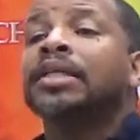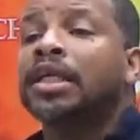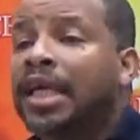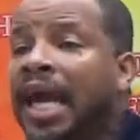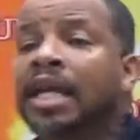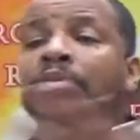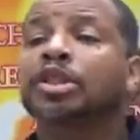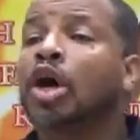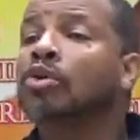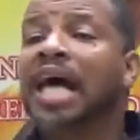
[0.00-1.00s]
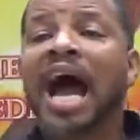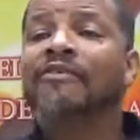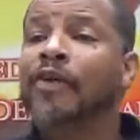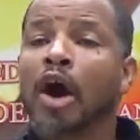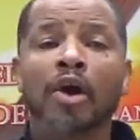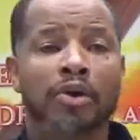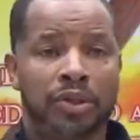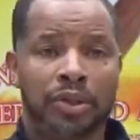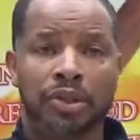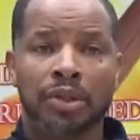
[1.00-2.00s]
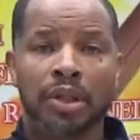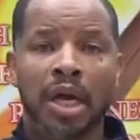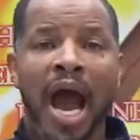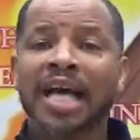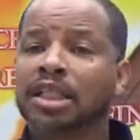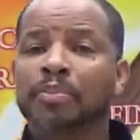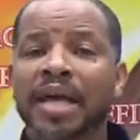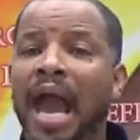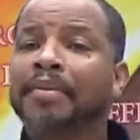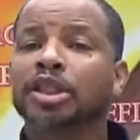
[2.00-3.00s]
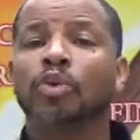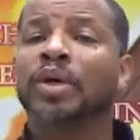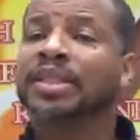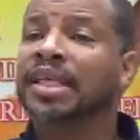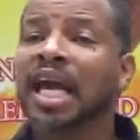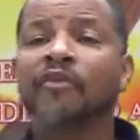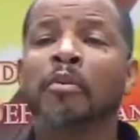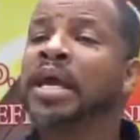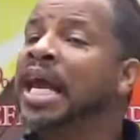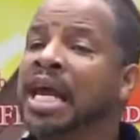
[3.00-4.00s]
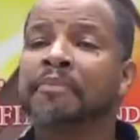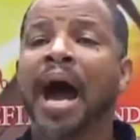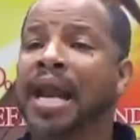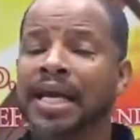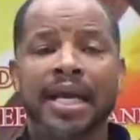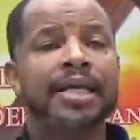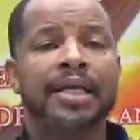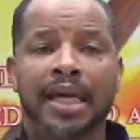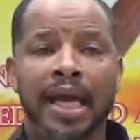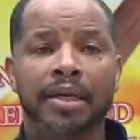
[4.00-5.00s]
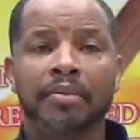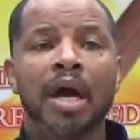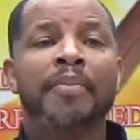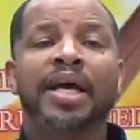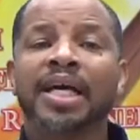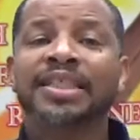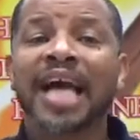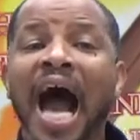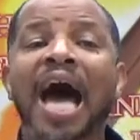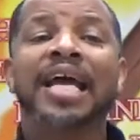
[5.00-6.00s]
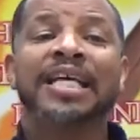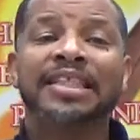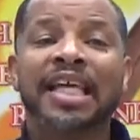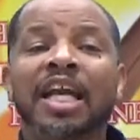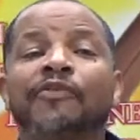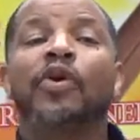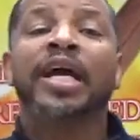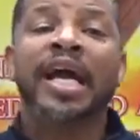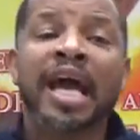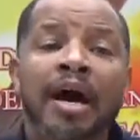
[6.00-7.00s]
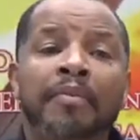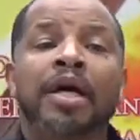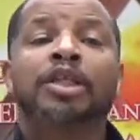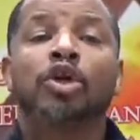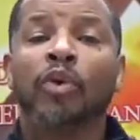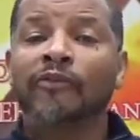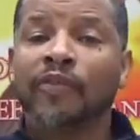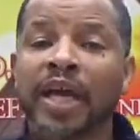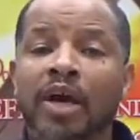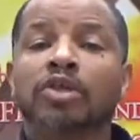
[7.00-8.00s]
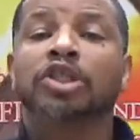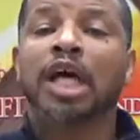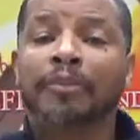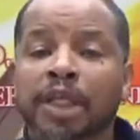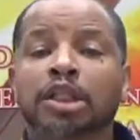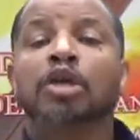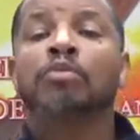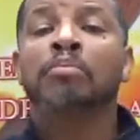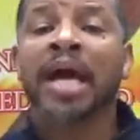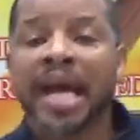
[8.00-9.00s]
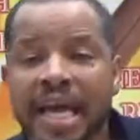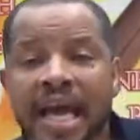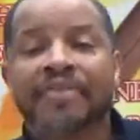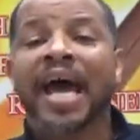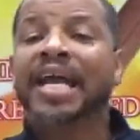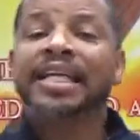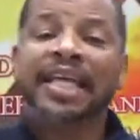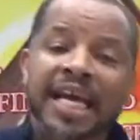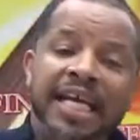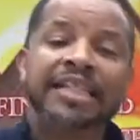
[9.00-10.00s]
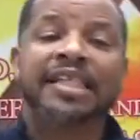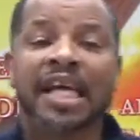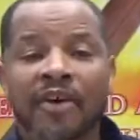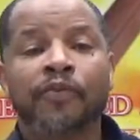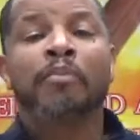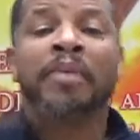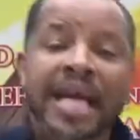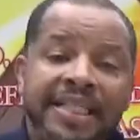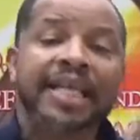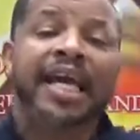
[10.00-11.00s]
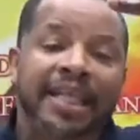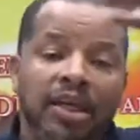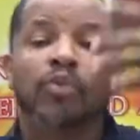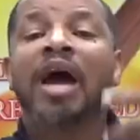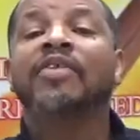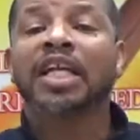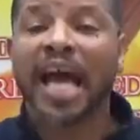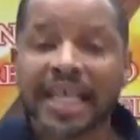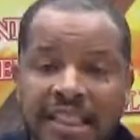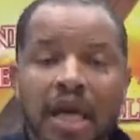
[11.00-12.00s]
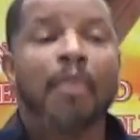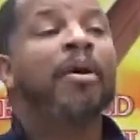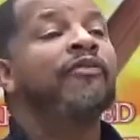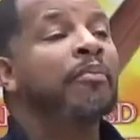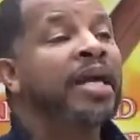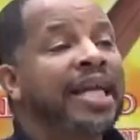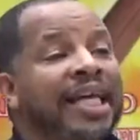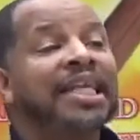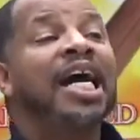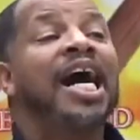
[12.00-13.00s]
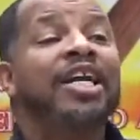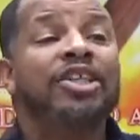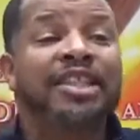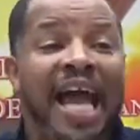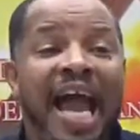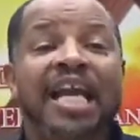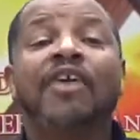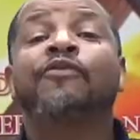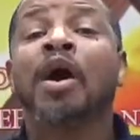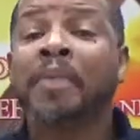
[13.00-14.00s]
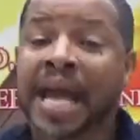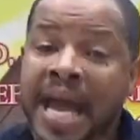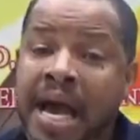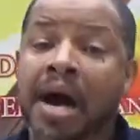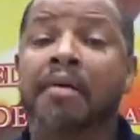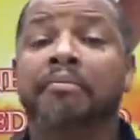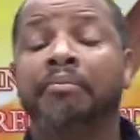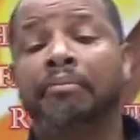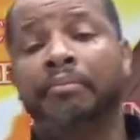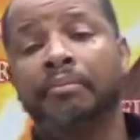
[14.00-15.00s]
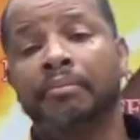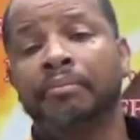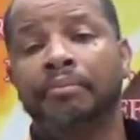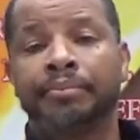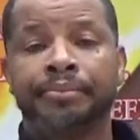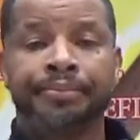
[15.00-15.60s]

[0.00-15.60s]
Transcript: the kingdom so diverse. I should be able to receive from anybody in the kingdom because God intended for him to reveal something to me that he didn't intend for me to get the revelation, but for me to get the understanding from him. Yes.